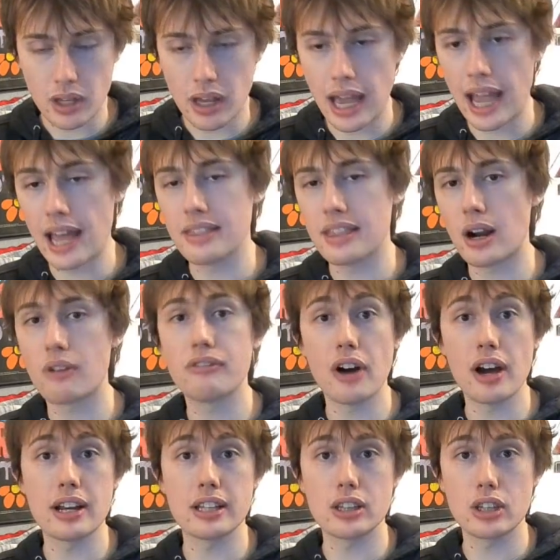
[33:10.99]
and they're
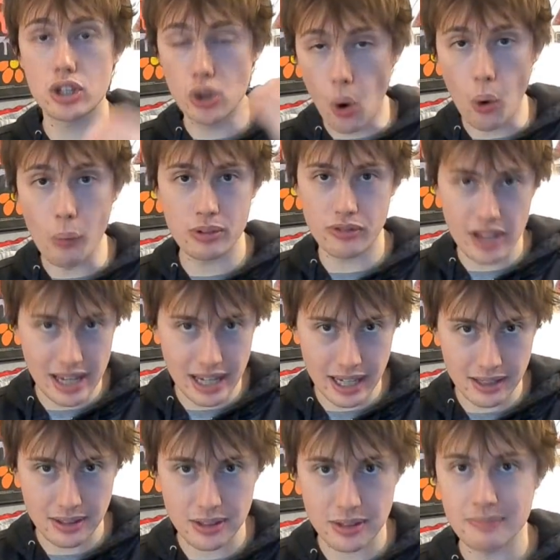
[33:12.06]
fighting the
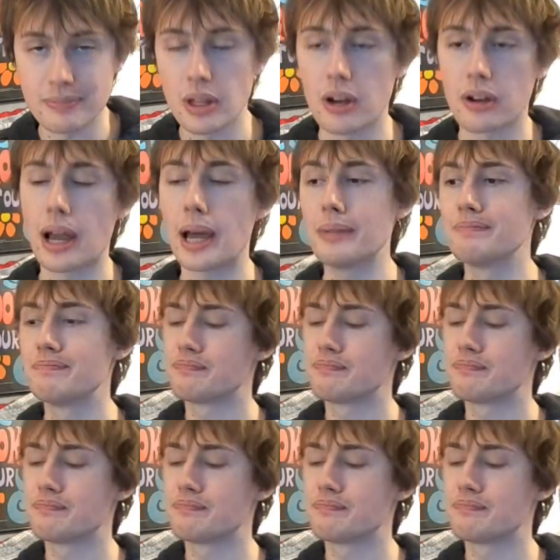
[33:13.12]
Jomsvikings, okay?